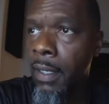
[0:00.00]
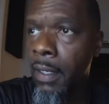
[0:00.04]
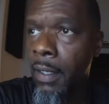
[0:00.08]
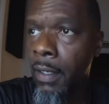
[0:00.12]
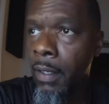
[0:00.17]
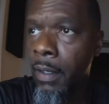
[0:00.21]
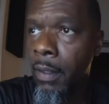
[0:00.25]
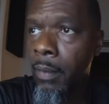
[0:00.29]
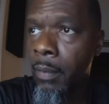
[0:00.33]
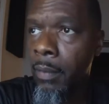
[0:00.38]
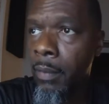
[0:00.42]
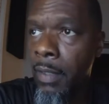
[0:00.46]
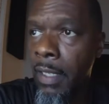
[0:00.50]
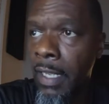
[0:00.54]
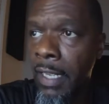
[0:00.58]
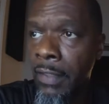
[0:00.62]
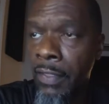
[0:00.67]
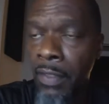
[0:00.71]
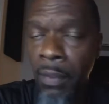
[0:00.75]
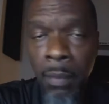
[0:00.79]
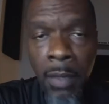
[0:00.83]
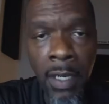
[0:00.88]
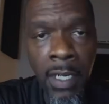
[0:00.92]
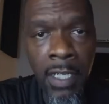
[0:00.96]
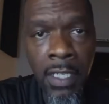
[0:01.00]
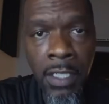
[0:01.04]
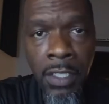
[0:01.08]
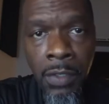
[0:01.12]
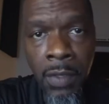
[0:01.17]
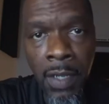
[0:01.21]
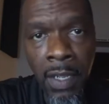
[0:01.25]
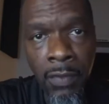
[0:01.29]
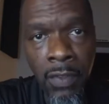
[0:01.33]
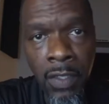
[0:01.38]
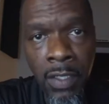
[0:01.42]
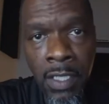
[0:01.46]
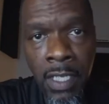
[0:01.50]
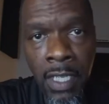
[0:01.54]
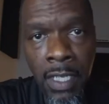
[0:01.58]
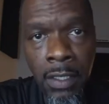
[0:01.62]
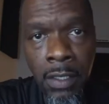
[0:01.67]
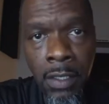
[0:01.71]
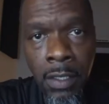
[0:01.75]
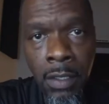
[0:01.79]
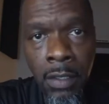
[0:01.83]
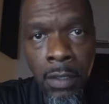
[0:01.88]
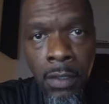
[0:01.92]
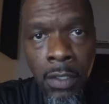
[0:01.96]
And the money that you have to take
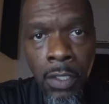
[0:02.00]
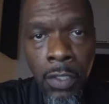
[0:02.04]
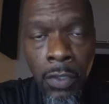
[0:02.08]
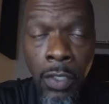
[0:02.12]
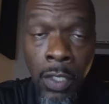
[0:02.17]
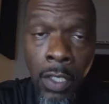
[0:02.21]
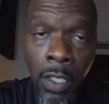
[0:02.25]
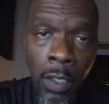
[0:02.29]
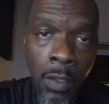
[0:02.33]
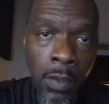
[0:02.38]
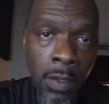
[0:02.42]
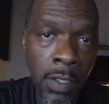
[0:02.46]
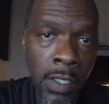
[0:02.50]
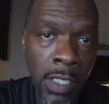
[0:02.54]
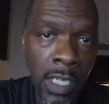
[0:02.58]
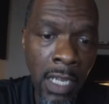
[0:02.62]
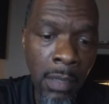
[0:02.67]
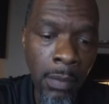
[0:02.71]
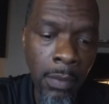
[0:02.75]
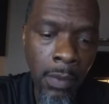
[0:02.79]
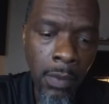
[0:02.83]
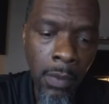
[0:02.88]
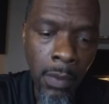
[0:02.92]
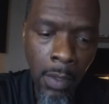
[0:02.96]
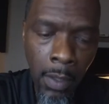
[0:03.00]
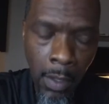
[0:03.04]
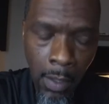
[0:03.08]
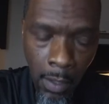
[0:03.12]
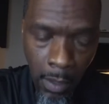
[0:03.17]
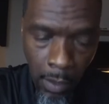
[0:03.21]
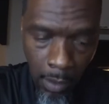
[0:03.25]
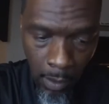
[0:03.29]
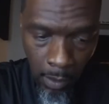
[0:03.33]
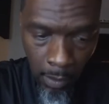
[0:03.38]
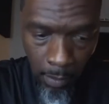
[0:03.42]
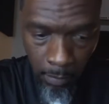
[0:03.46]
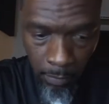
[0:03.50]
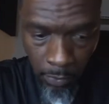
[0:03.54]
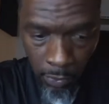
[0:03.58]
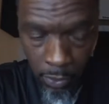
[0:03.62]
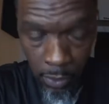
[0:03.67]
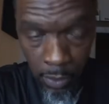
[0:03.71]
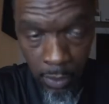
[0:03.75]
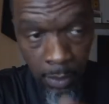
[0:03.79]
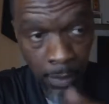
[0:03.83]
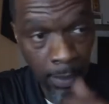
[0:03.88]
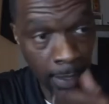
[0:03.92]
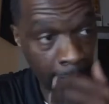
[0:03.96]
to the closing table,
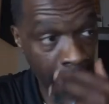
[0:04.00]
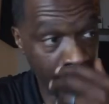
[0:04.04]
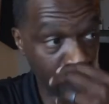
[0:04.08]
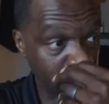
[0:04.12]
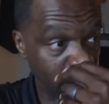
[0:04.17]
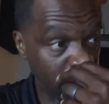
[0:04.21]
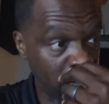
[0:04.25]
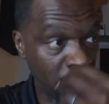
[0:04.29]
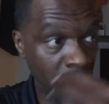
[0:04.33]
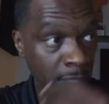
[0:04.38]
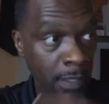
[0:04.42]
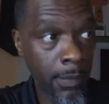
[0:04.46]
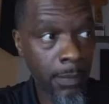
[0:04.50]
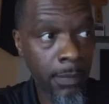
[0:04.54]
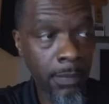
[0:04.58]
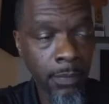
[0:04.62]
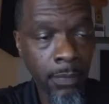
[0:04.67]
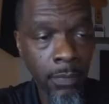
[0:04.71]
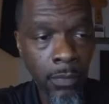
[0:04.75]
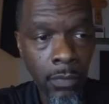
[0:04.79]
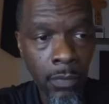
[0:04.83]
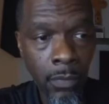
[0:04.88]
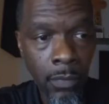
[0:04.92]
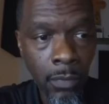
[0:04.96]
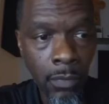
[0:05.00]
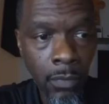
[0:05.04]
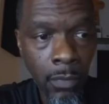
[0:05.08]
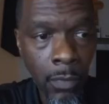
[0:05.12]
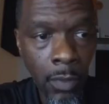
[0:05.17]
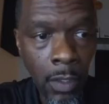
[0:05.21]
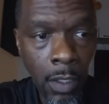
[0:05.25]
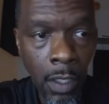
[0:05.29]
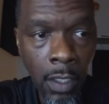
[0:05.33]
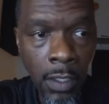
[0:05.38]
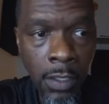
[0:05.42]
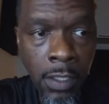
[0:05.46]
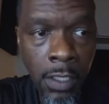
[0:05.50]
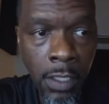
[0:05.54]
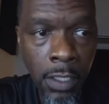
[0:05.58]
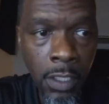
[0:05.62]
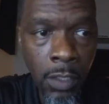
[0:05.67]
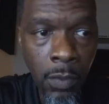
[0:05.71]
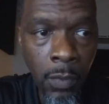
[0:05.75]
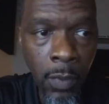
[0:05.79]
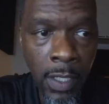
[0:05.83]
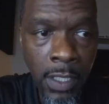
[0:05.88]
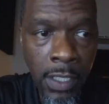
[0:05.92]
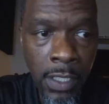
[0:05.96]
should that be a
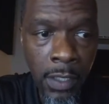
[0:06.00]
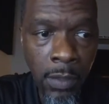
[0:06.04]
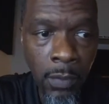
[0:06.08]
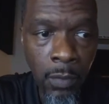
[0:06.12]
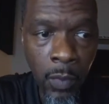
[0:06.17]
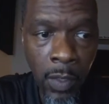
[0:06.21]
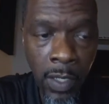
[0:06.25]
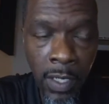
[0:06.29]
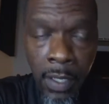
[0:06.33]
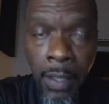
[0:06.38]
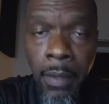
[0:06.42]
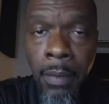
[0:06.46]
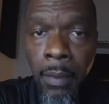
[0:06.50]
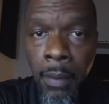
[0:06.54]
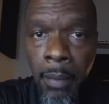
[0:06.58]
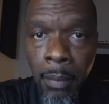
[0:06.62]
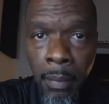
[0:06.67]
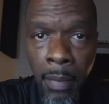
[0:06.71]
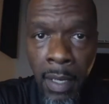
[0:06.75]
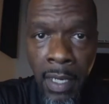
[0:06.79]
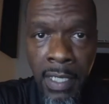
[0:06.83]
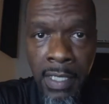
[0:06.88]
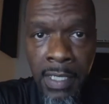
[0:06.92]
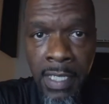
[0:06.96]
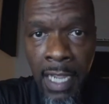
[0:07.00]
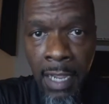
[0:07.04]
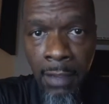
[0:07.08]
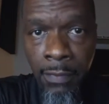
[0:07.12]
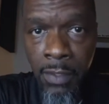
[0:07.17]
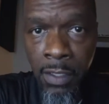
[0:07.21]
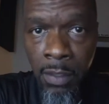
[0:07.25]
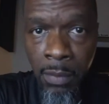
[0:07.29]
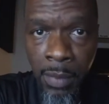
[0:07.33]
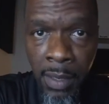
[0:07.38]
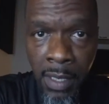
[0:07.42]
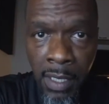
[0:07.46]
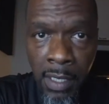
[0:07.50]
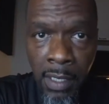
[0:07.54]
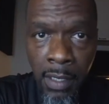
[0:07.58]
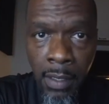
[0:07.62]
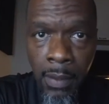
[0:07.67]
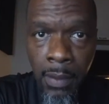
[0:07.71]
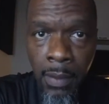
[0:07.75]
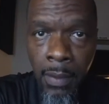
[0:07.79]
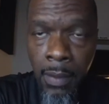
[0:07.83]
situation where monies have to be